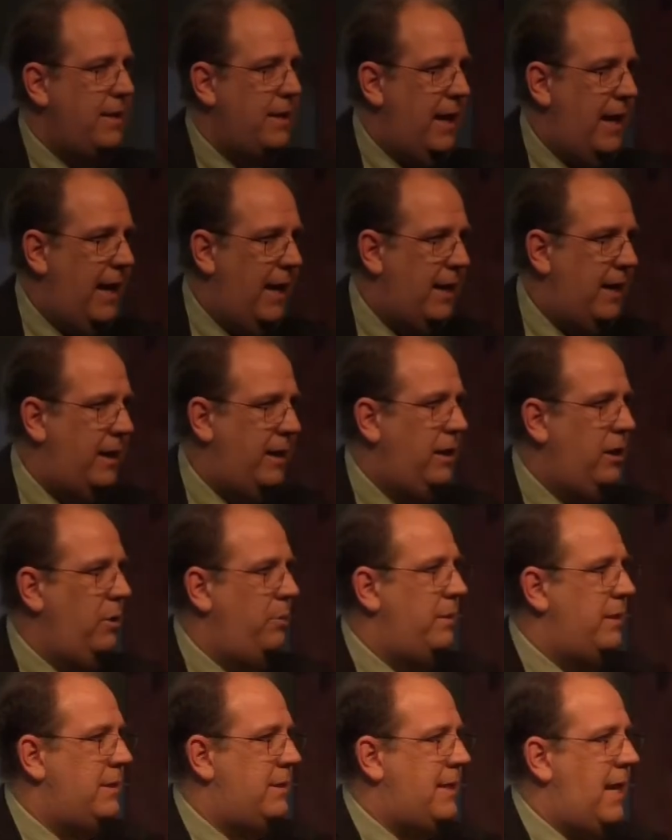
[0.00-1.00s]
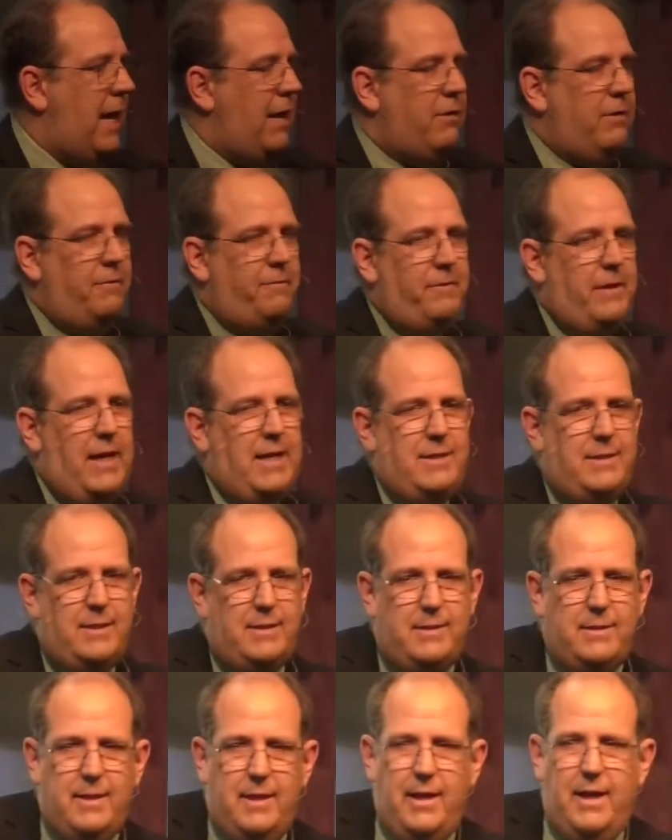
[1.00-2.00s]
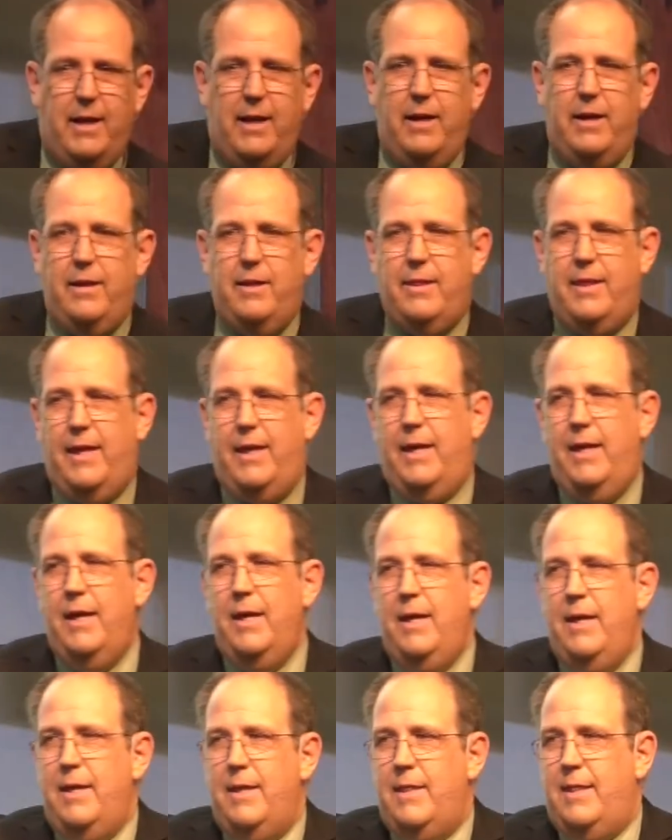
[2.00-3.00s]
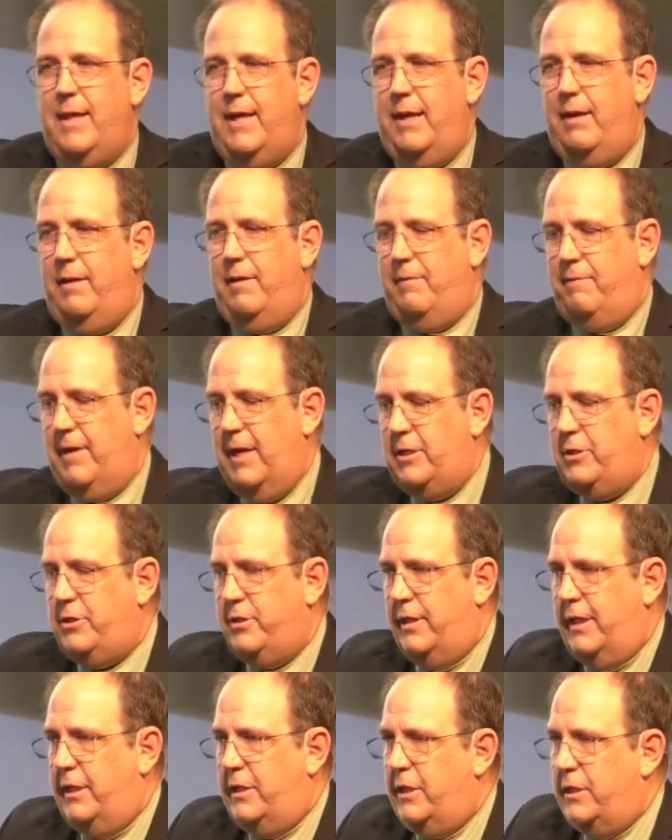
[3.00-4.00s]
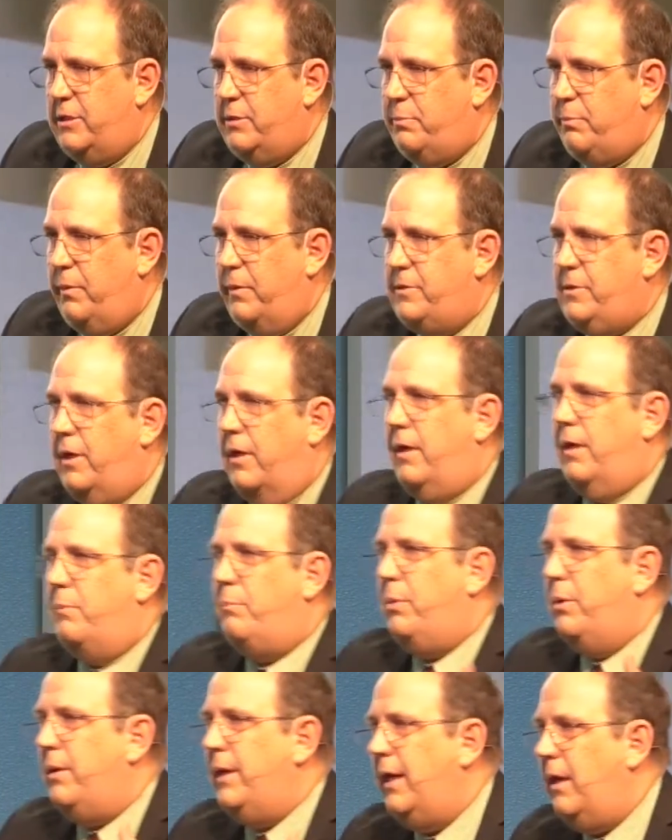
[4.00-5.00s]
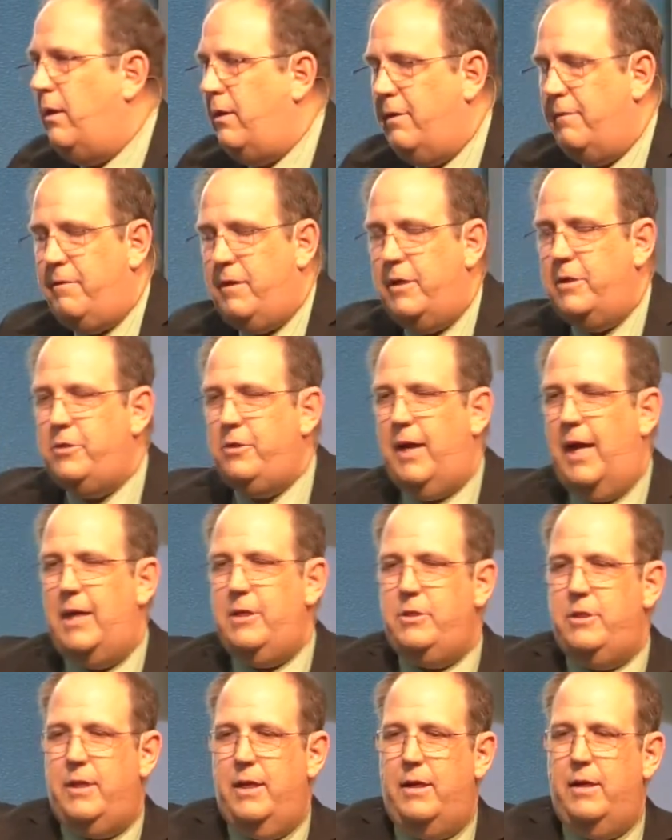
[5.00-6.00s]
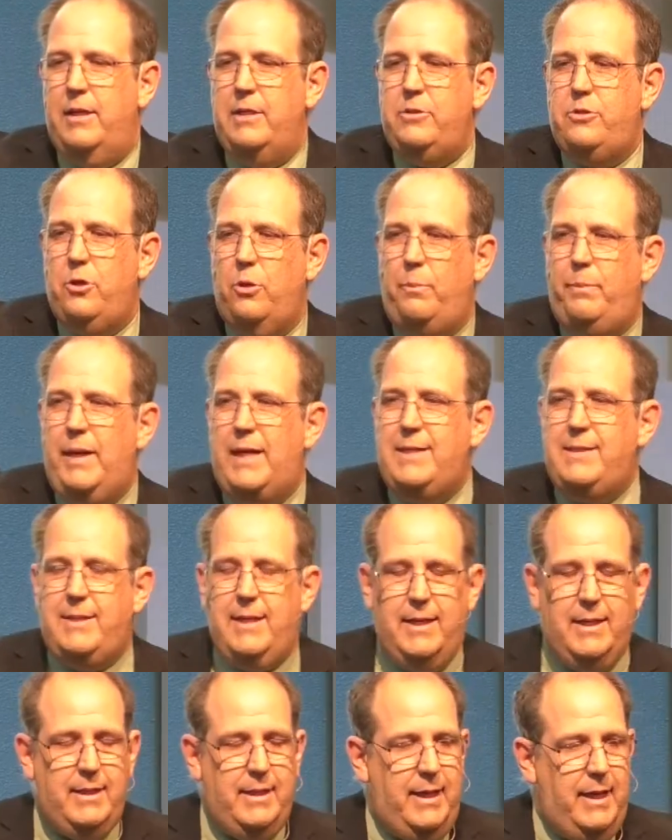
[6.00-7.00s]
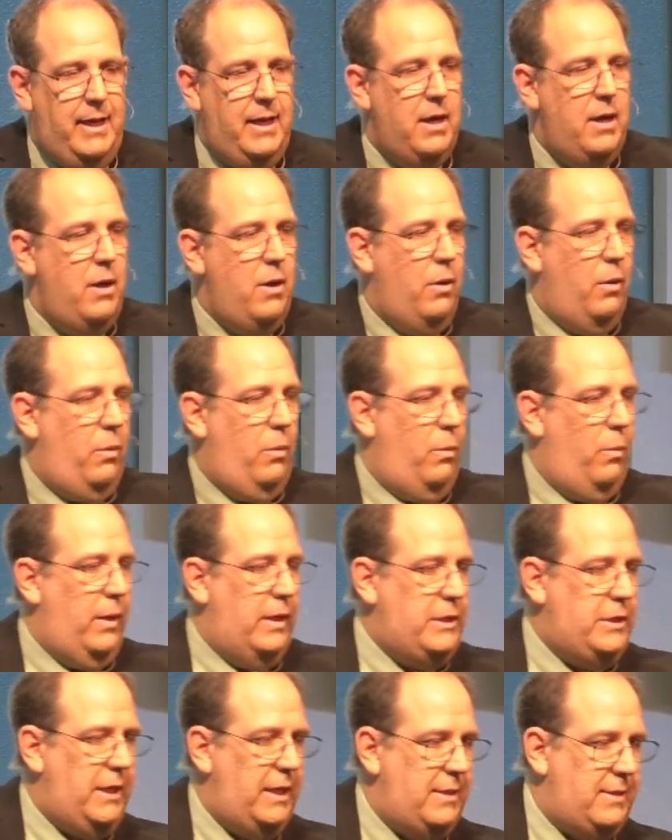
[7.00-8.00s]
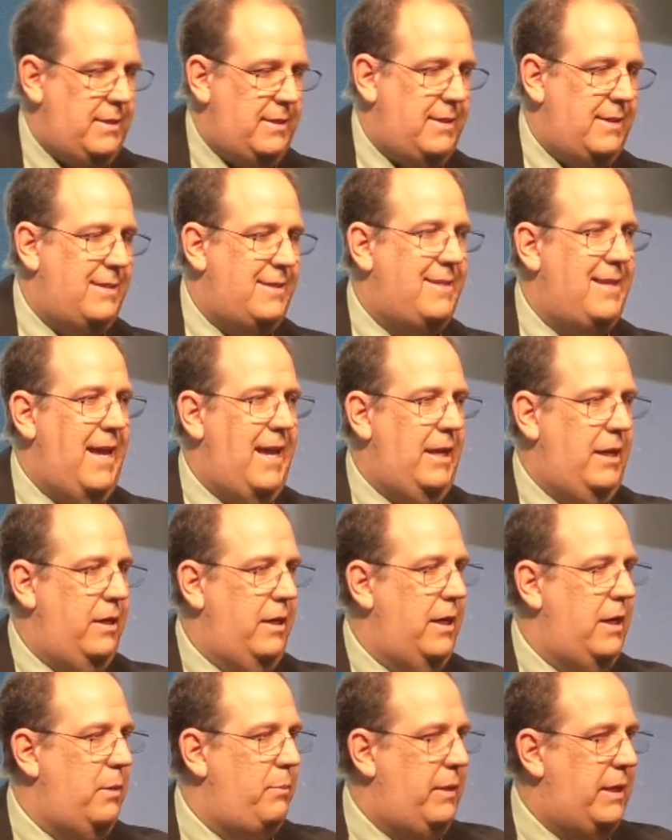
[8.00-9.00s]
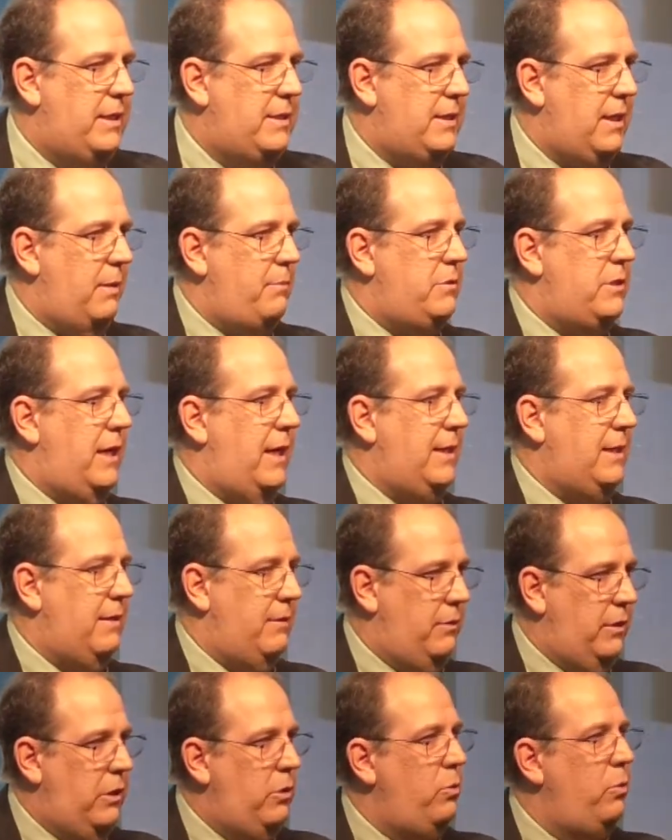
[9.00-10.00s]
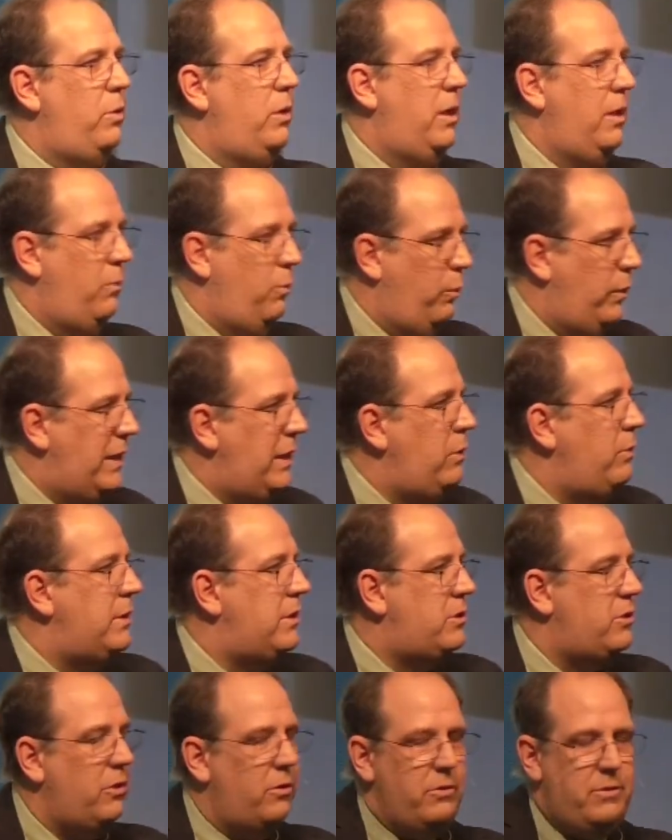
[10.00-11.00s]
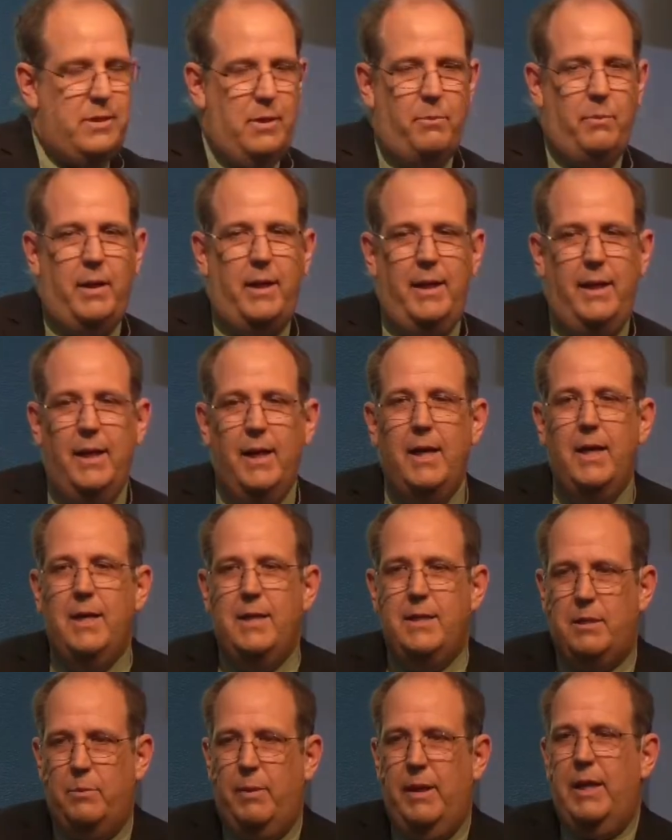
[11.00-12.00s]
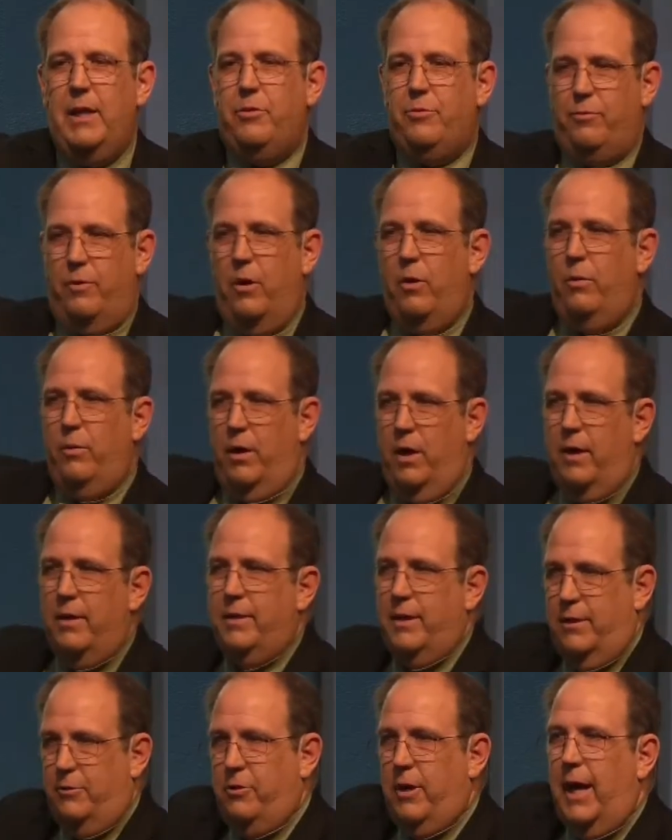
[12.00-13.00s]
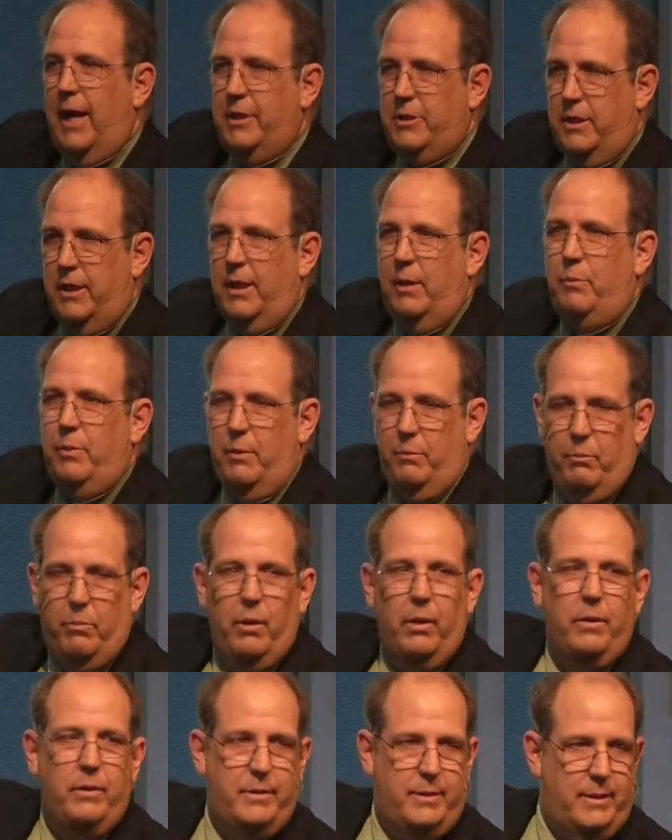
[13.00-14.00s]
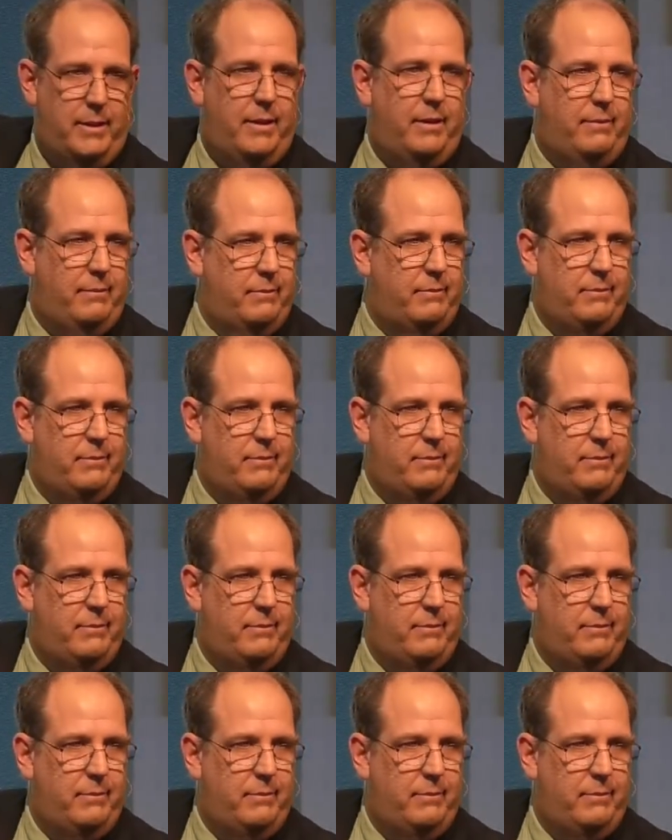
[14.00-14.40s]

They had human sacrifices there. They, they eventually just started burning all of their trash there. And so basically, what Jesus is saying, you're going to be subject, and you, when you insult somebody, to being thrown on the trash heap and burnt to,